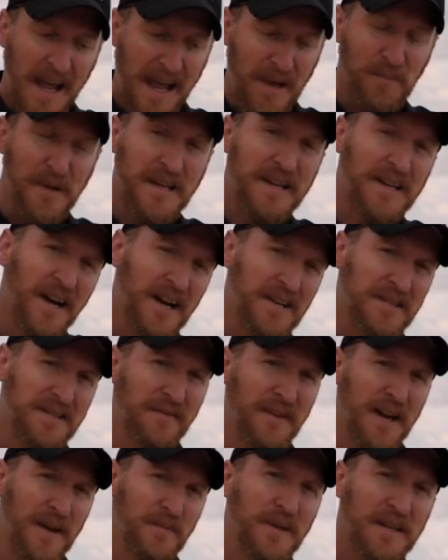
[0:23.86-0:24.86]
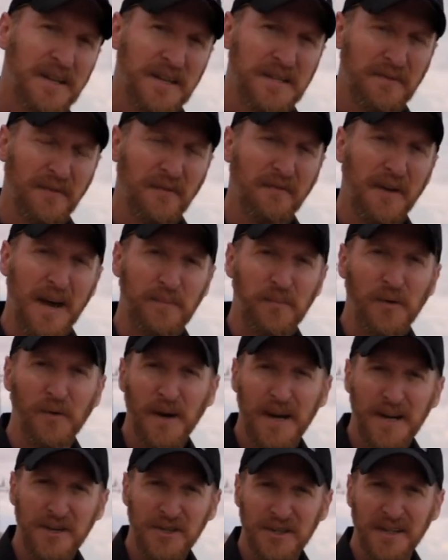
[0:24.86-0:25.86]
and because of that, and because of
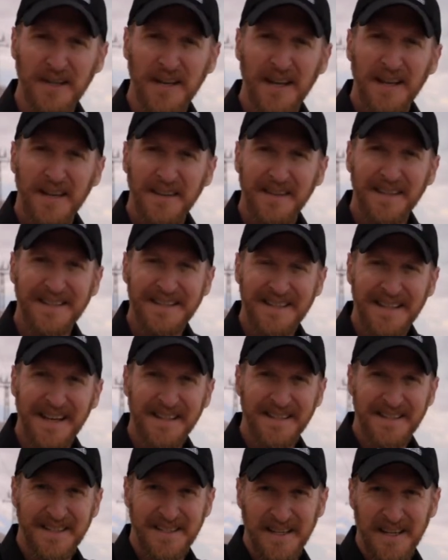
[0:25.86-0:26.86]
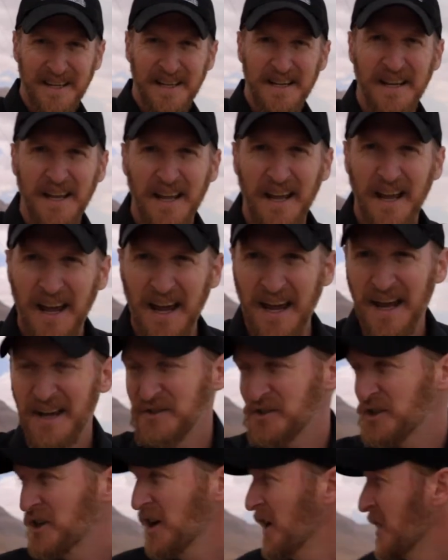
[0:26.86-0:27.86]
evaporation, the Dead Sea
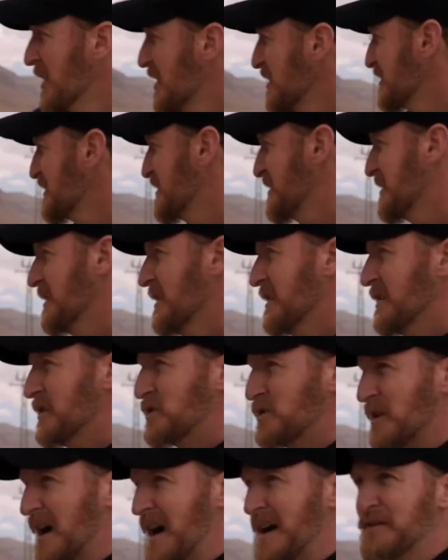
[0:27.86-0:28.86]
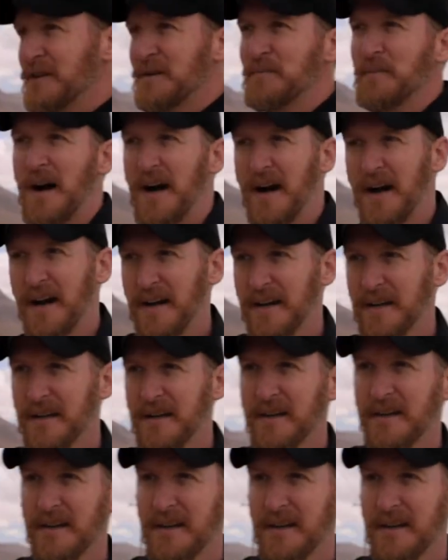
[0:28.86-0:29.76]
has cars driving by